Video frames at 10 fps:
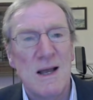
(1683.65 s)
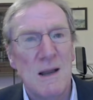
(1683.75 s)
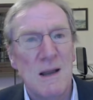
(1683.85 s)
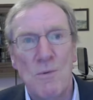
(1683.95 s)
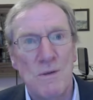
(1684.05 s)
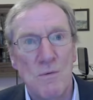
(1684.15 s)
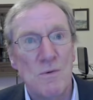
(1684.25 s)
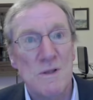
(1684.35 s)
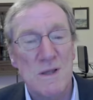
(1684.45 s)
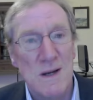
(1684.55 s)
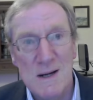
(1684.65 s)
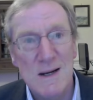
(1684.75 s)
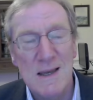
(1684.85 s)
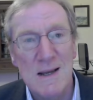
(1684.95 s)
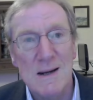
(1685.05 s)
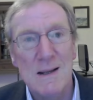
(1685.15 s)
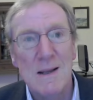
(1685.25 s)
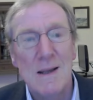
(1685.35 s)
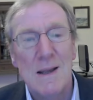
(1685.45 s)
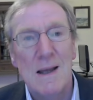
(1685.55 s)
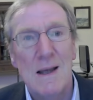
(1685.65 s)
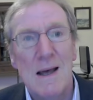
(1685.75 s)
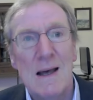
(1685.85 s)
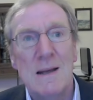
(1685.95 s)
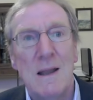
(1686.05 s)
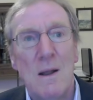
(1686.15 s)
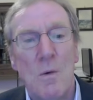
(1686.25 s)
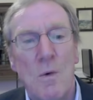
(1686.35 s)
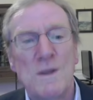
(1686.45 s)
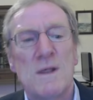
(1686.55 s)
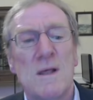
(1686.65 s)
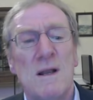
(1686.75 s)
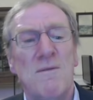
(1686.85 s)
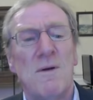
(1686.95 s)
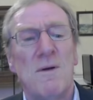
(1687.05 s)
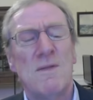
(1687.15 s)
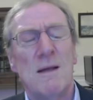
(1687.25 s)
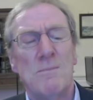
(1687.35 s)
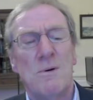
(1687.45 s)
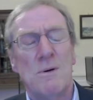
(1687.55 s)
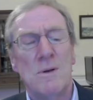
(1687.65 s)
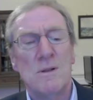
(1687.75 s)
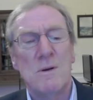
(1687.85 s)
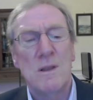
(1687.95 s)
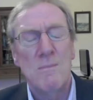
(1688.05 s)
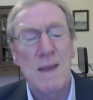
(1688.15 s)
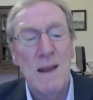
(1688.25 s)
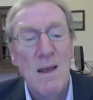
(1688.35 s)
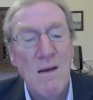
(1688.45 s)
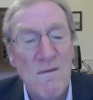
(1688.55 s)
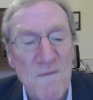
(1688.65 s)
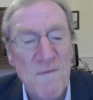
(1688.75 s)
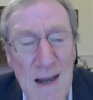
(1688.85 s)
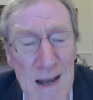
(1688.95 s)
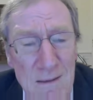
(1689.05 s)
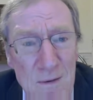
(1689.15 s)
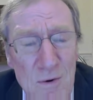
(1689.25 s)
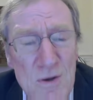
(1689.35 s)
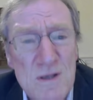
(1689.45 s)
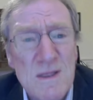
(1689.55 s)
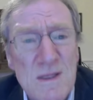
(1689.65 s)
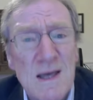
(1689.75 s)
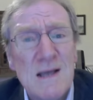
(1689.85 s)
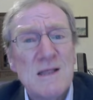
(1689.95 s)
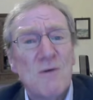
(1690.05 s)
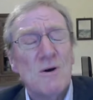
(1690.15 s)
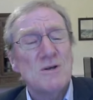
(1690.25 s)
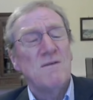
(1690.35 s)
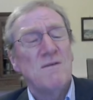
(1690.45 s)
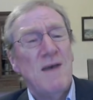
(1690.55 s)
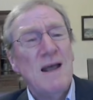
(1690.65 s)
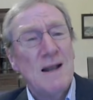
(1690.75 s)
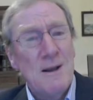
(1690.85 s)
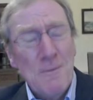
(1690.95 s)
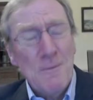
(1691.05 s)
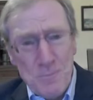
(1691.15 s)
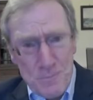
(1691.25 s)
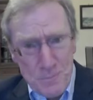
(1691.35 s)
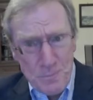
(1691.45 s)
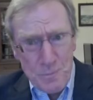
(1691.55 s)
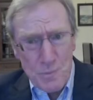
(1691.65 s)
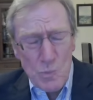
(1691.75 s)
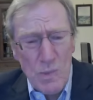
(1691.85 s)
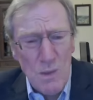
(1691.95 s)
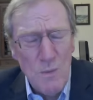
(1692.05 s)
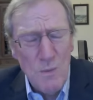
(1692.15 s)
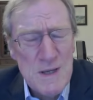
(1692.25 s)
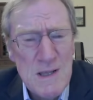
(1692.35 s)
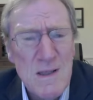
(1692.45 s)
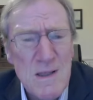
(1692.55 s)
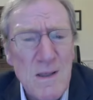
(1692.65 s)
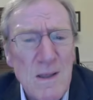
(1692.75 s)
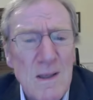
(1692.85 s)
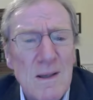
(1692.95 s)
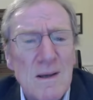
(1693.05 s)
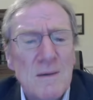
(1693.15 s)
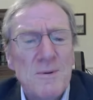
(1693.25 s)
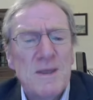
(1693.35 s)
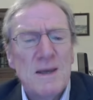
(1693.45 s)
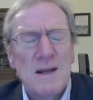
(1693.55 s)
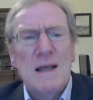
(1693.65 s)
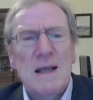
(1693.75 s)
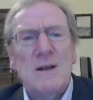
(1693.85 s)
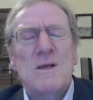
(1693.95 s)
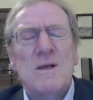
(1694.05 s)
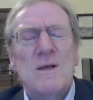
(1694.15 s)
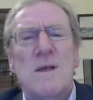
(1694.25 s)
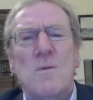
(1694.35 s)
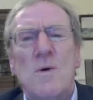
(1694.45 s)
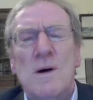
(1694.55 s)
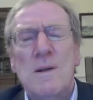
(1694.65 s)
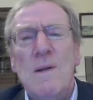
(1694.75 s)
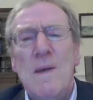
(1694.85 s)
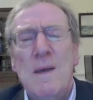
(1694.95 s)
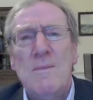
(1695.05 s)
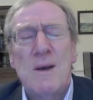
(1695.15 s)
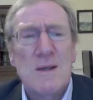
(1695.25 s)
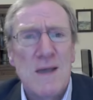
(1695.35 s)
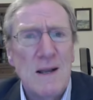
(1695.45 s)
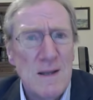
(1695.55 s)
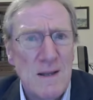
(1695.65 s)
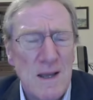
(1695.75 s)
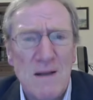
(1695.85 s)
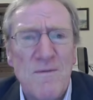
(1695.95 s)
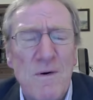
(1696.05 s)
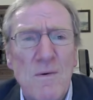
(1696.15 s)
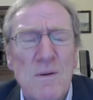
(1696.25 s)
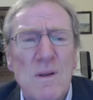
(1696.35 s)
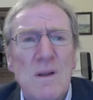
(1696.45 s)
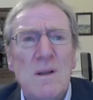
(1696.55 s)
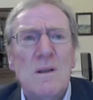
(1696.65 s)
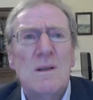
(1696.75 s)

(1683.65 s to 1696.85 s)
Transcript: exactly what the rules are here and what the significance of that border is going to mean. Finally, of course, there's the question of England, which is a particularly interesting one, because England did vote